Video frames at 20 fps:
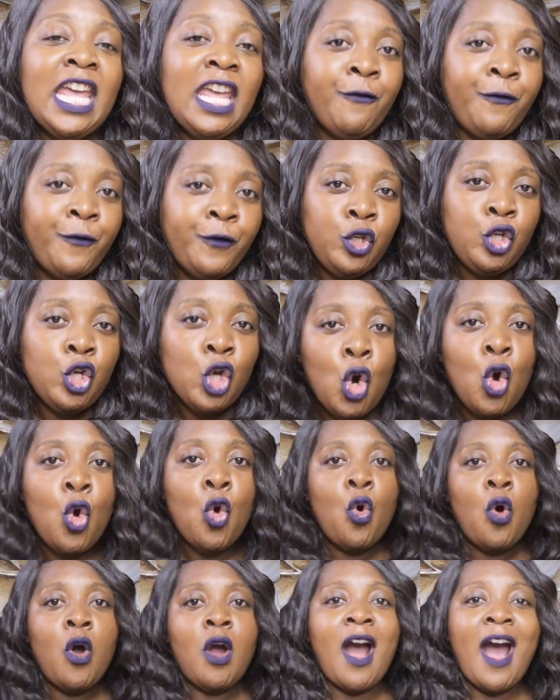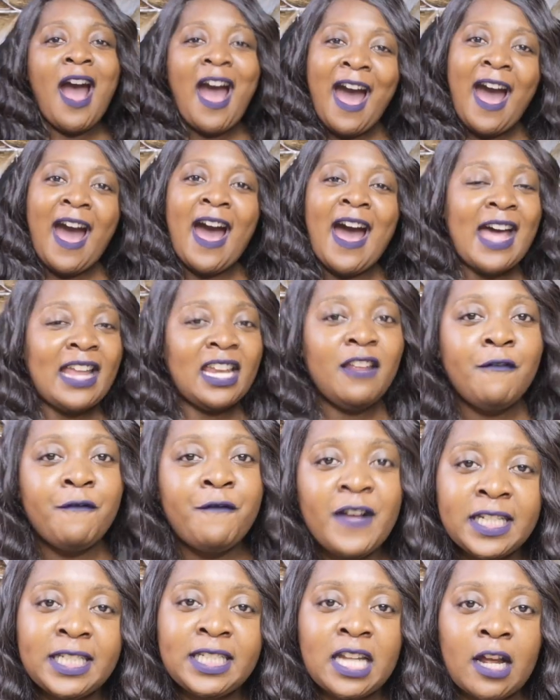If you are an
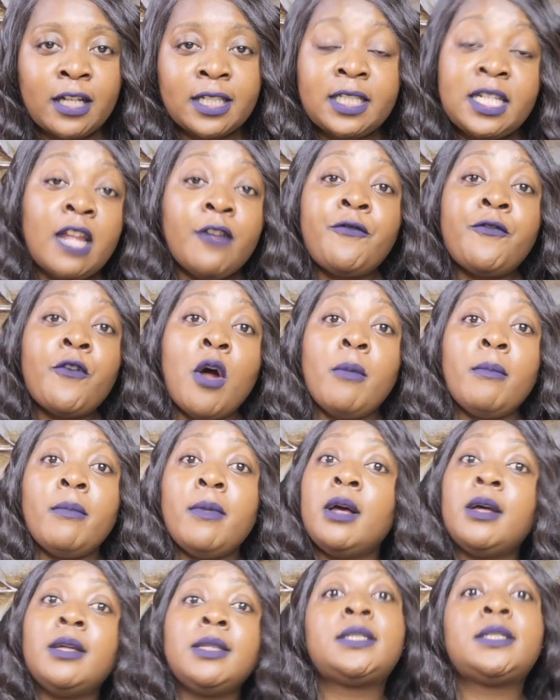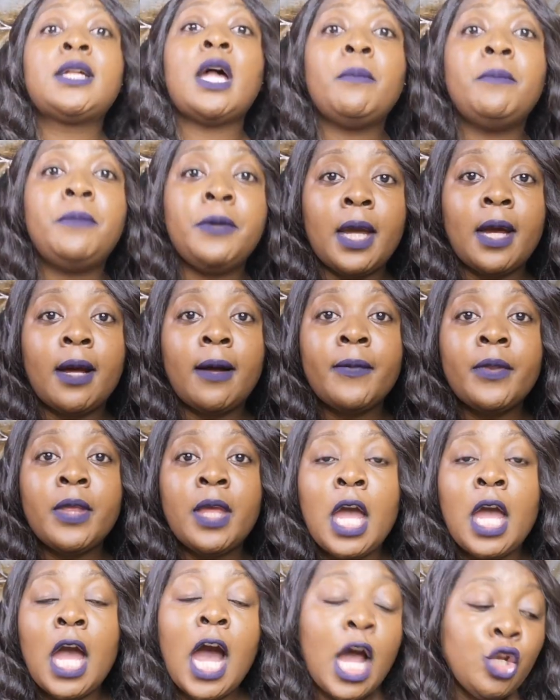investor, say from Zambia,
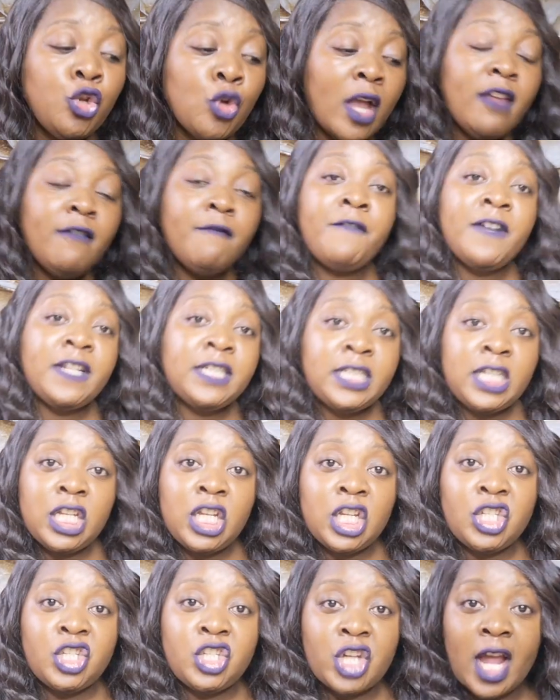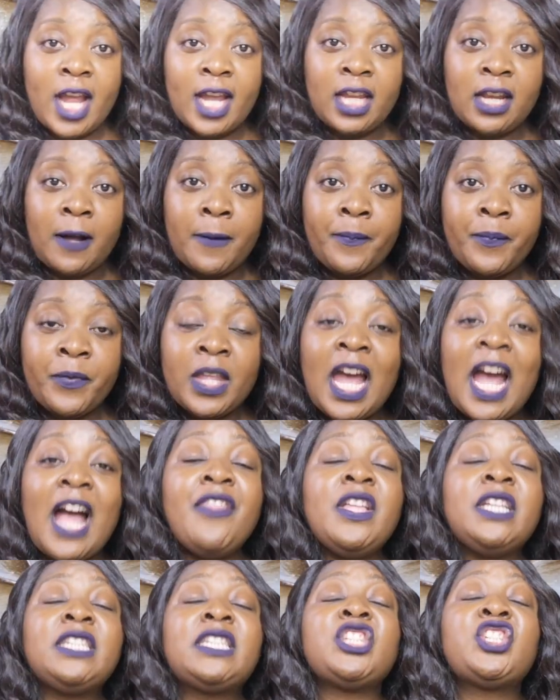and you are investing in China,
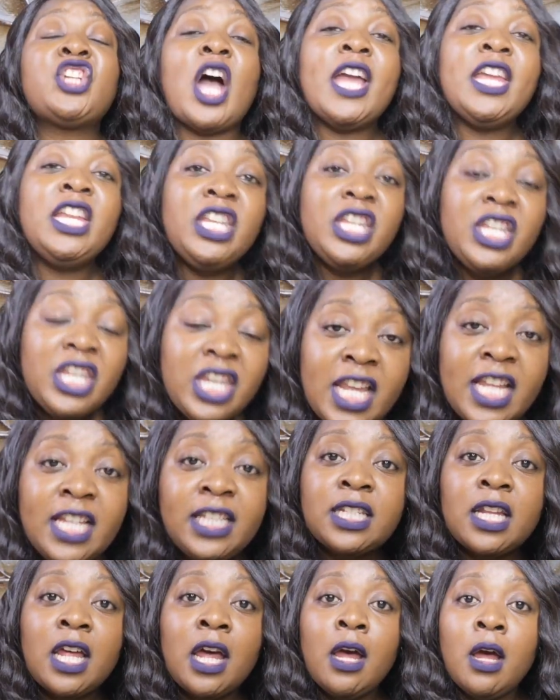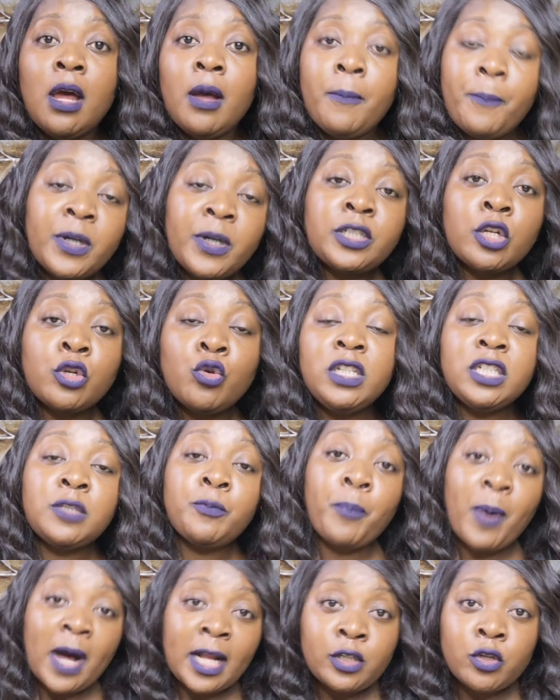and there's a Chinese person who
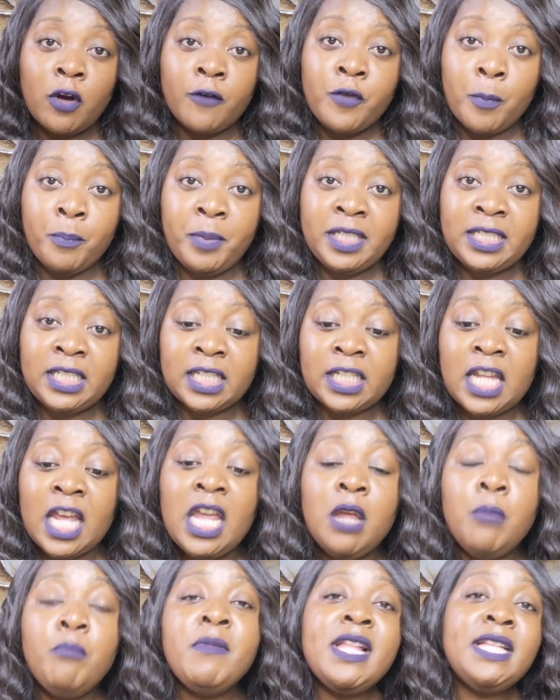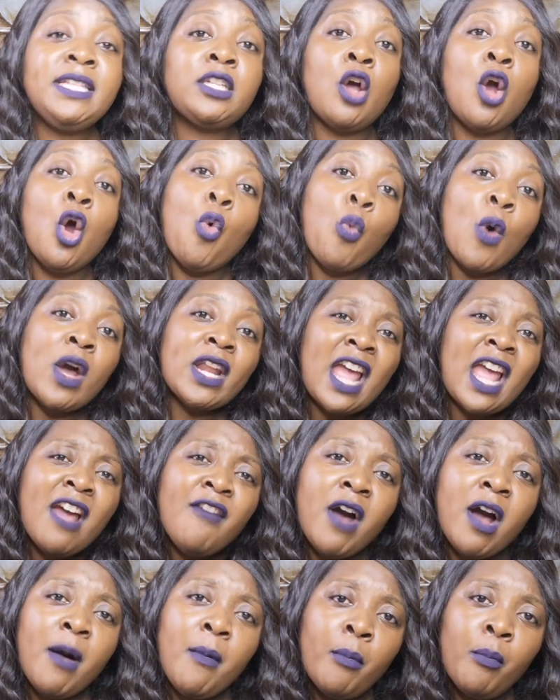is part of your business, it means
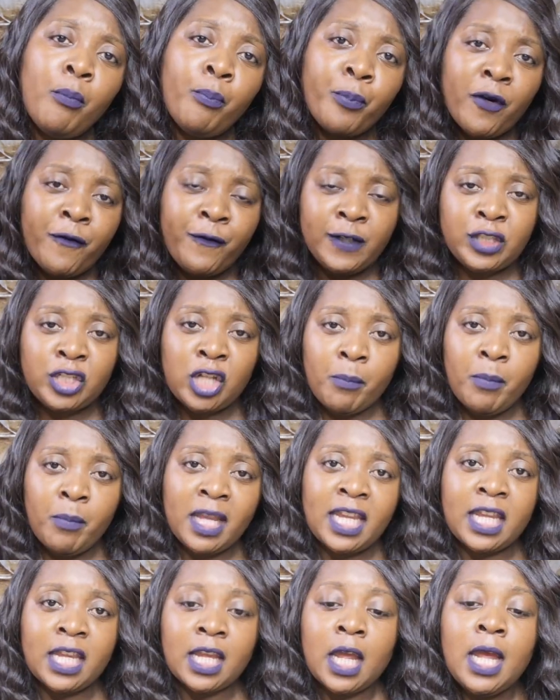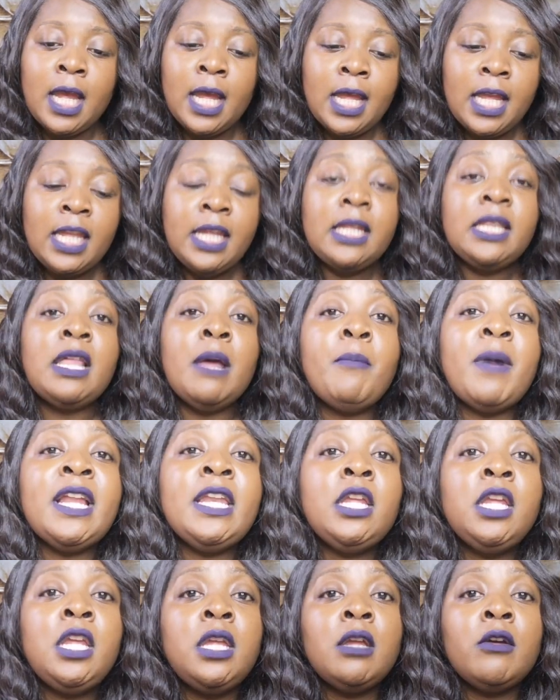whatever profits you're making, the
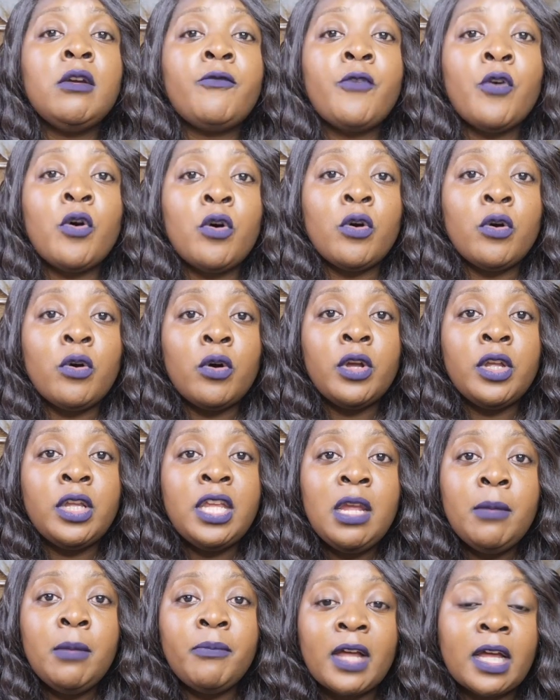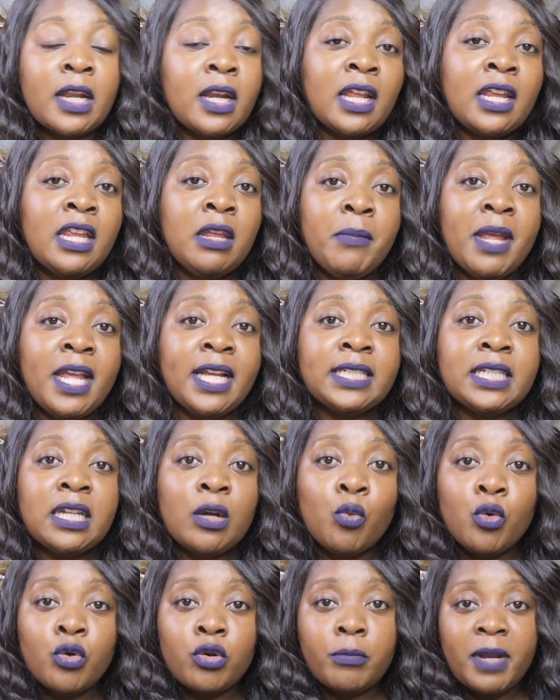money for him that he
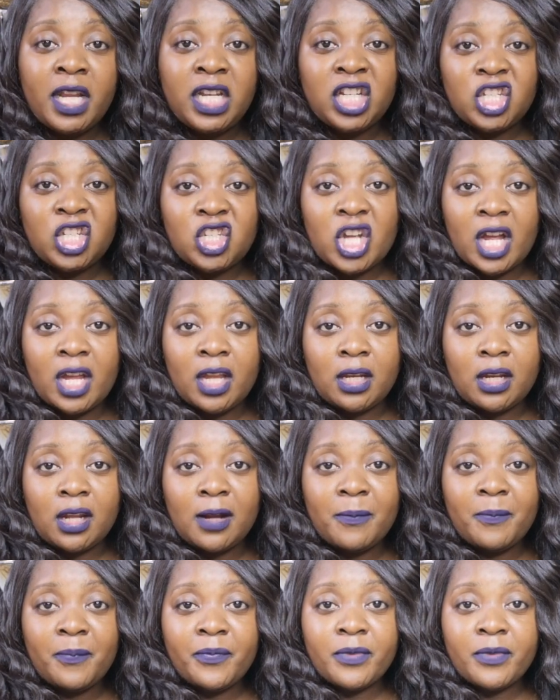makes will remain in China.